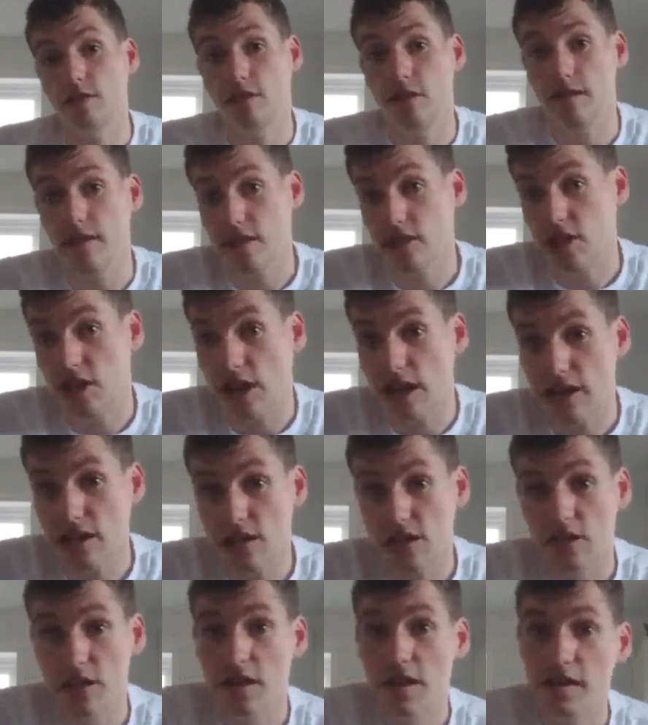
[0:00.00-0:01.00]
going to
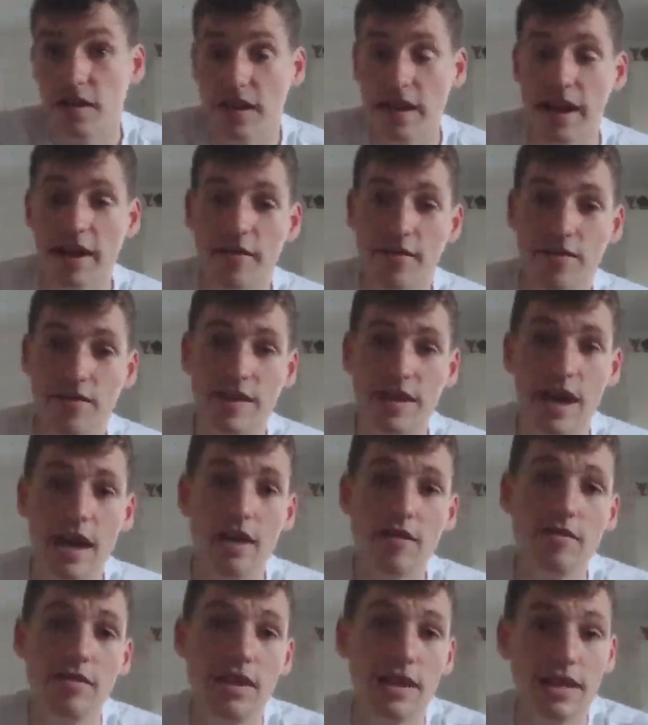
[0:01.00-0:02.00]
change. They have
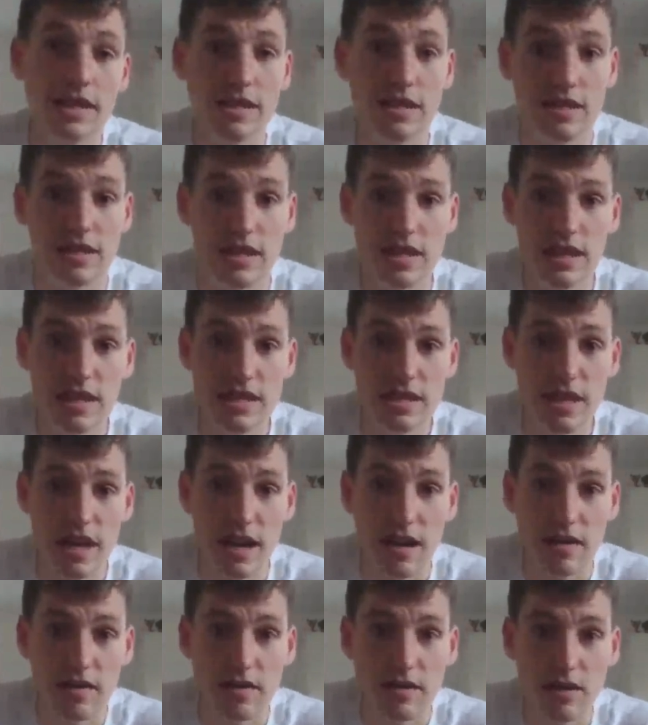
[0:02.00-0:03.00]
now released
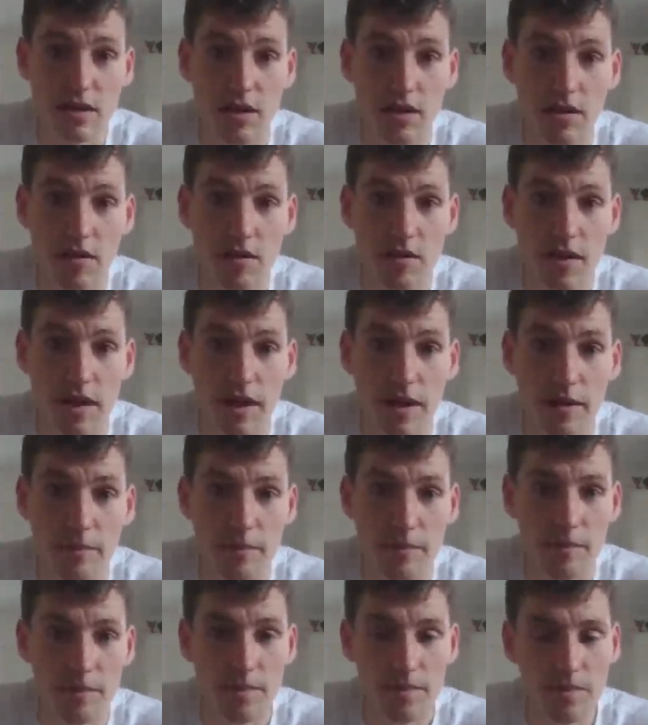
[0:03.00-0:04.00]
details of
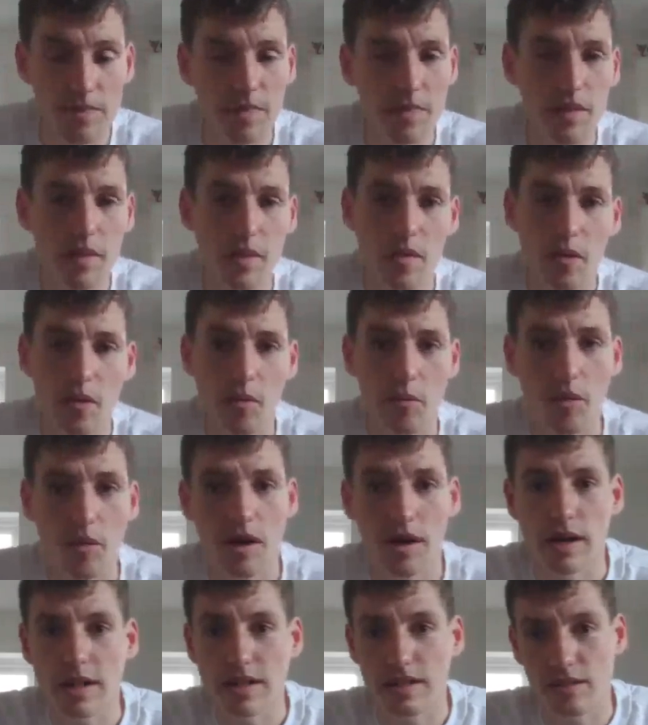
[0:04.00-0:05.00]
how
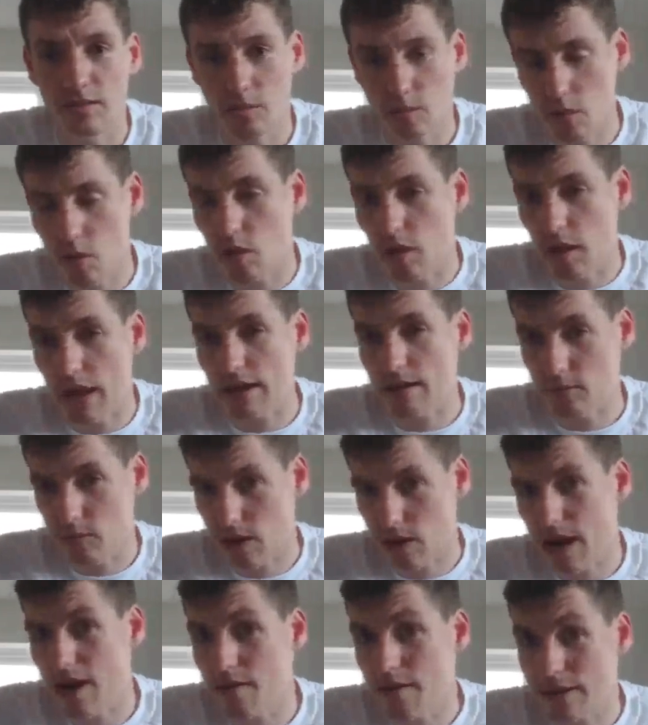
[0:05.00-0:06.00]
it's
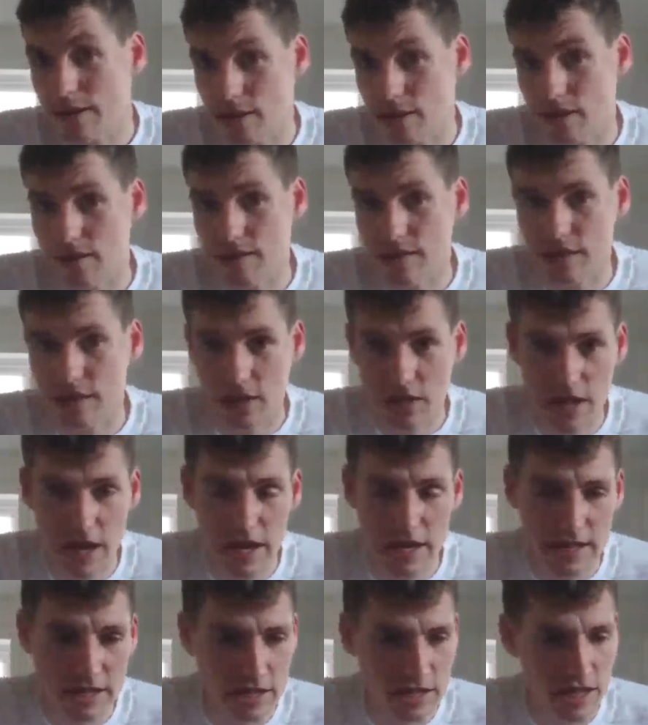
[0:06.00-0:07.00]
going to
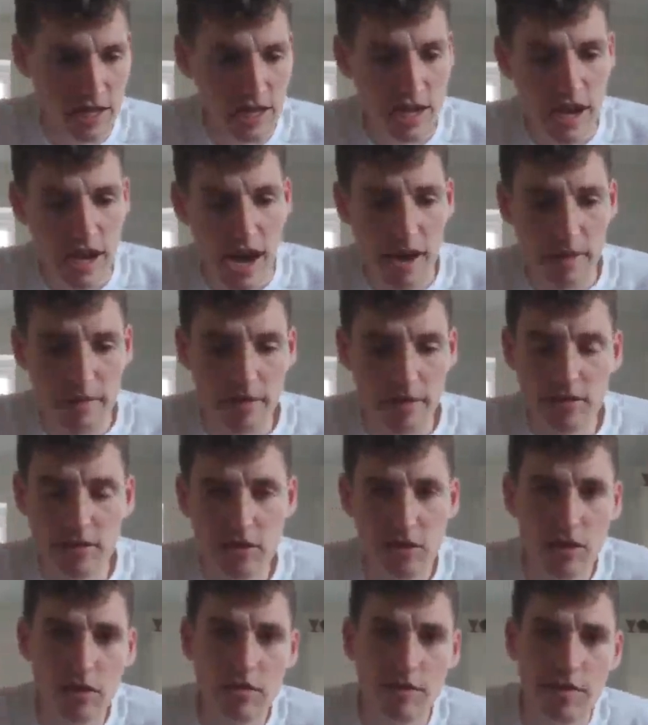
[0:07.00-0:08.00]
change. And there is a
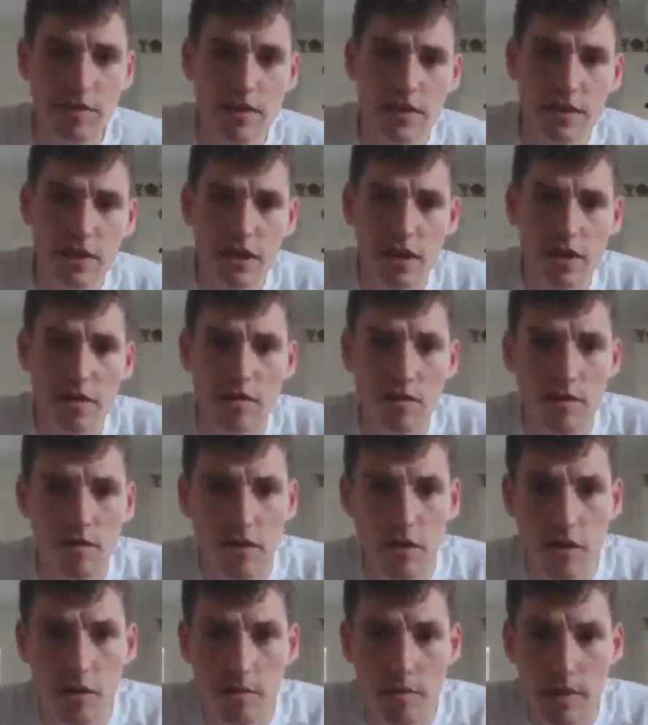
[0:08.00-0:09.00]
good video
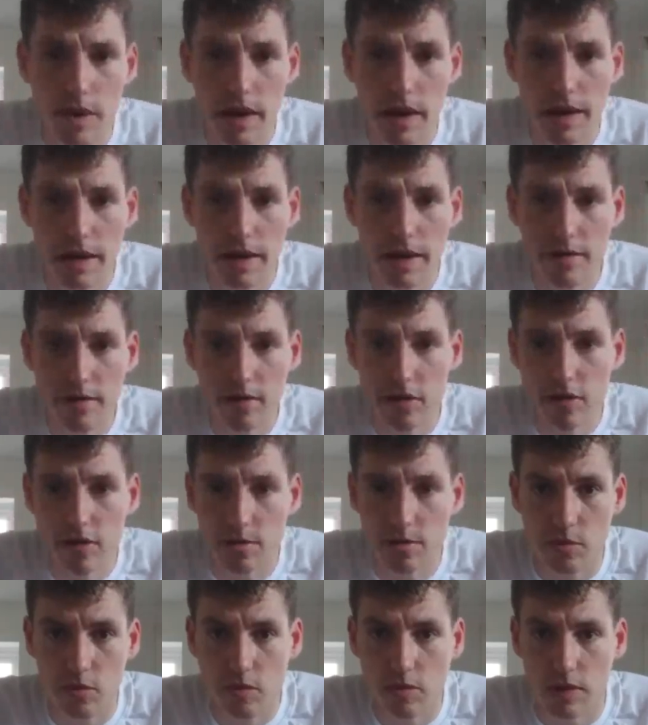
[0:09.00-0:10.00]
from another
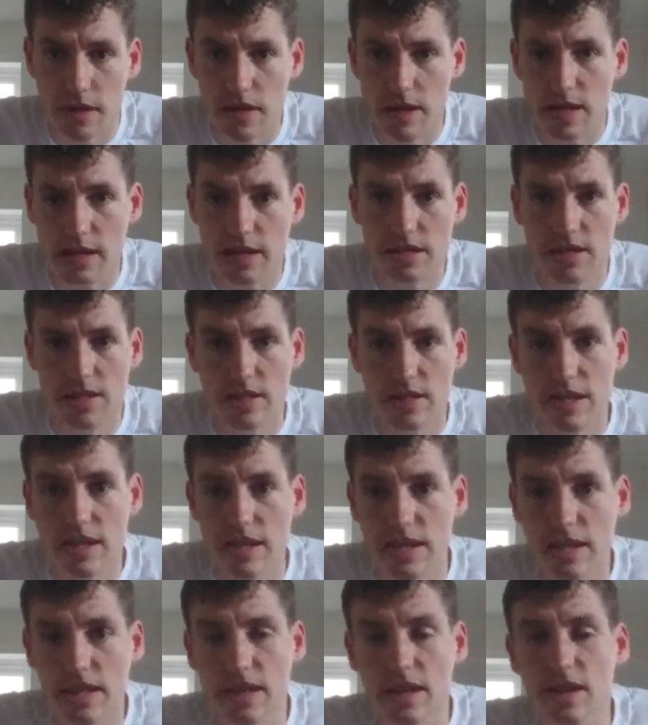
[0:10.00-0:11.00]
YouTuber called
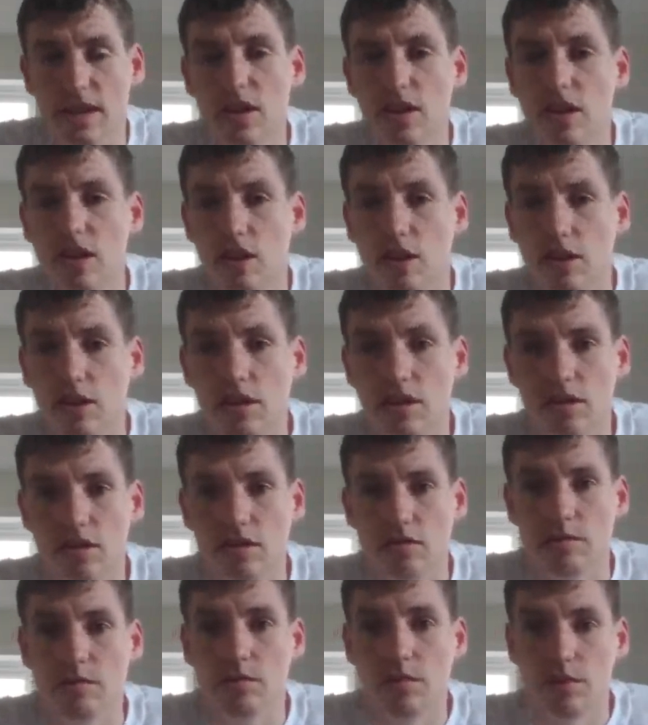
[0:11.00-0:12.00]
ESC
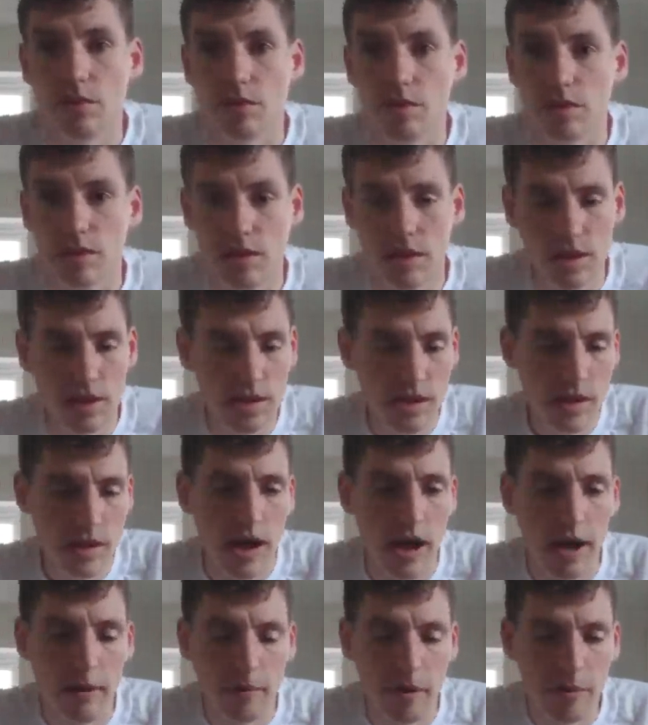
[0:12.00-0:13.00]
Luxembourg.
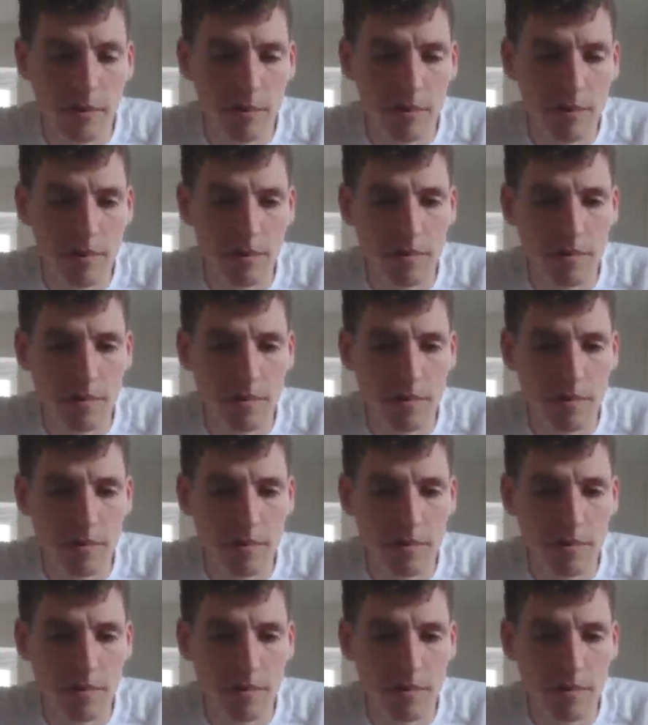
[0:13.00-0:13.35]
I'll